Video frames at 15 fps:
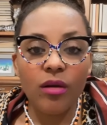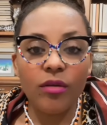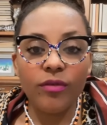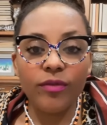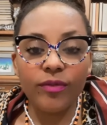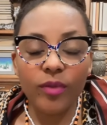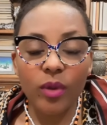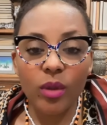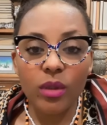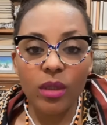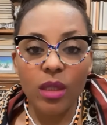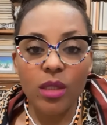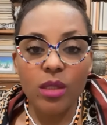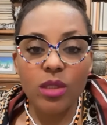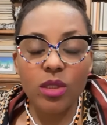full
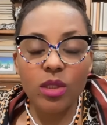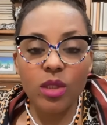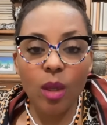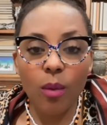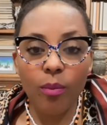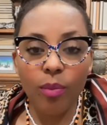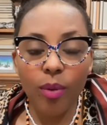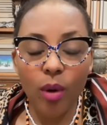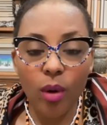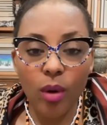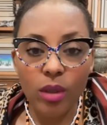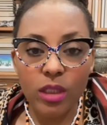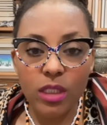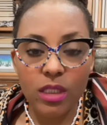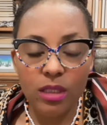
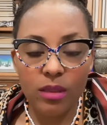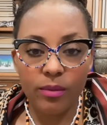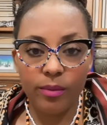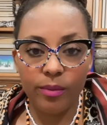support.